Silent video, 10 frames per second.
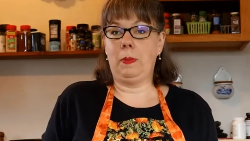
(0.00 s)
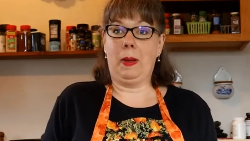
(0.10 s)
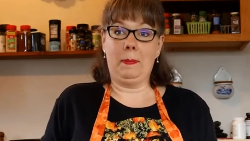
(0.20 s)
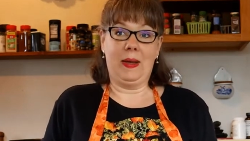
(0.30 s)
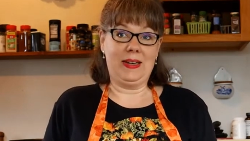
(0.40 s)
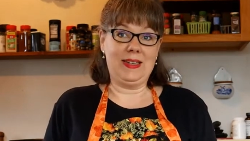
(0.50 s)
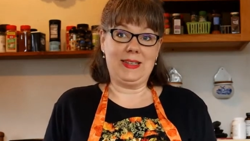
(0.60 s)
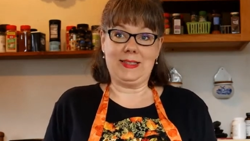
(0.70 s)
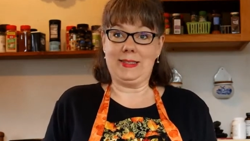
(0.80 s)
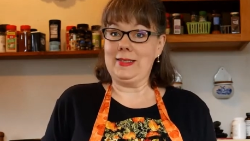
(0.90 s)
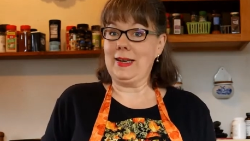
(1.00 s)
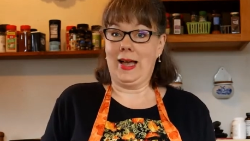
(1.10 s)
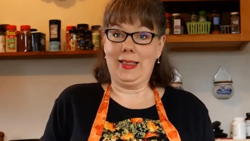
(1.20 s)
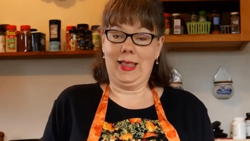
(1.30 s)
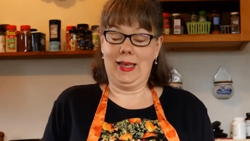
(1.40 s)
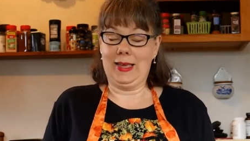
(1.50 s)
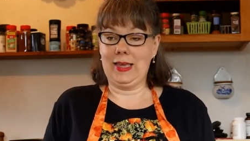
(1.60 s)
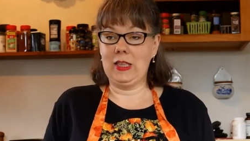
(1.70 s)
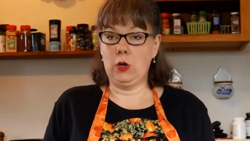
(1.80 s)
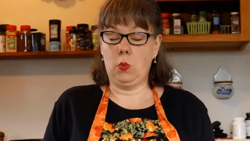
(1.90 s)
but my body does not like
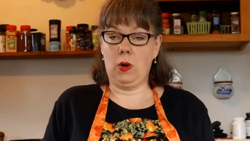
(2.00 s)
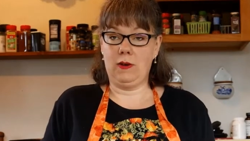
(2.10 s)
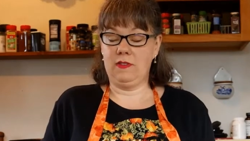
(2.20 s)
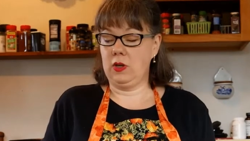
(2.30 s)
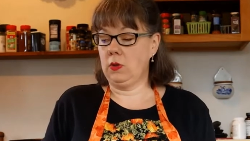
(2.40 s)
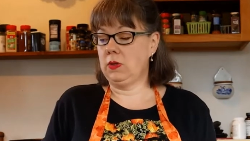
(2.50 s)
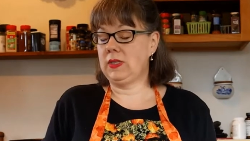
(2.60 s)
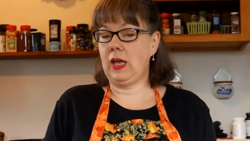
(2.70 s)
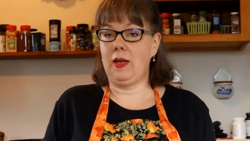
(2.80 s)
either one of those.